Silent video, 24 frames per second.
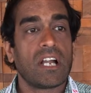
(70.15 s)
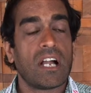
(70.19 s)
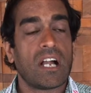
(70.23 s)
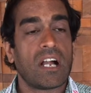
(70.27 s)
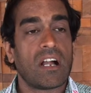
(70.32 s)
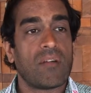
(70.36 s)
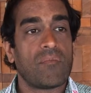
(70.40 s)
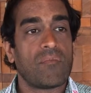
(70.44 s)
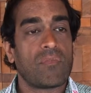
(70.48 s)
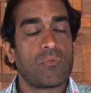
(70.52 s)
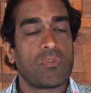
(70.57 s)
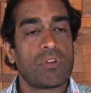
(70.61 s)

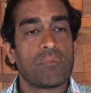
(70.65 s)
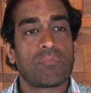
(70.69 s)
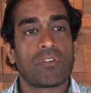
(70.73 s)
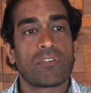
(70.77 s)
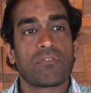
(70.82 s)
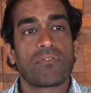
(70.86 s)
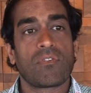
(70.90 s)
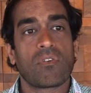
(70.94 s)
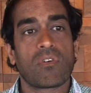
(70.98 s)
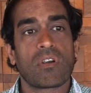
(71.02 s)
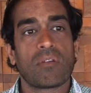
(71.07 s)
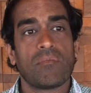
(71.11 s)
um, we
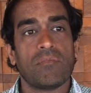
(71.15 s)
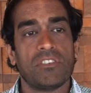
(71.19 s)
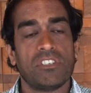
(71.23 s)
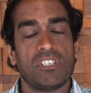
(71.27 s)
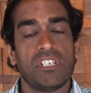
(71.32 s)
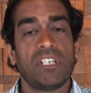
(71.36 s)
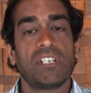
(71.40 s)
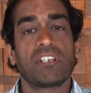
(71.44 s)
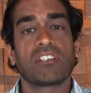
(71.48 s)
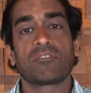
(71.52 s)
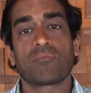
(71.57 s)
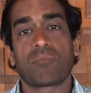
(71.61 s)
performed
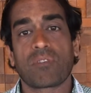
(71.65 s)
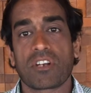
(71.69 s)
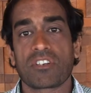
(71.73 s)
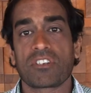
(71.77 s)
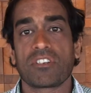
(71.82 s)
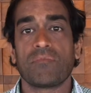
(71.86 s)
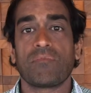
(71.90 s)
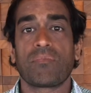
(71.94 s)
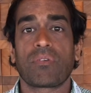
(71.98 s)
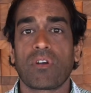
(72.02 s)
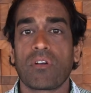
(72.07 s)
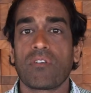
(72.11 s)
gene
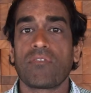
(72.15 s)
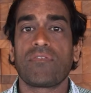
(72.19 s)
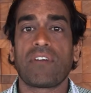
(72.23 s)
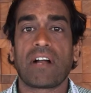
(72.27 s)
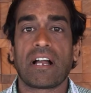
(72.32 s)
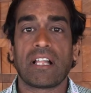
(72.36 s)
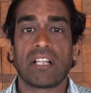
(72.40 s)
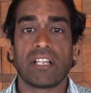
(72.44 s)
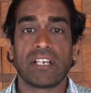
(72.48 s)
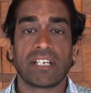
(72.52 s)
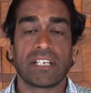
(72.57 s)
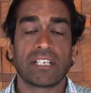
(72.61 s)
expression
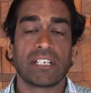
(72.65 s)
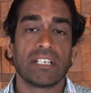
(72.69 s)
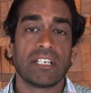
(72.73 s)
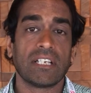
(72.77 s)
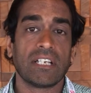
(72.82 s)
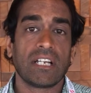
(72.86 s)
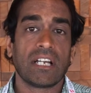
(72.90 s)
profiling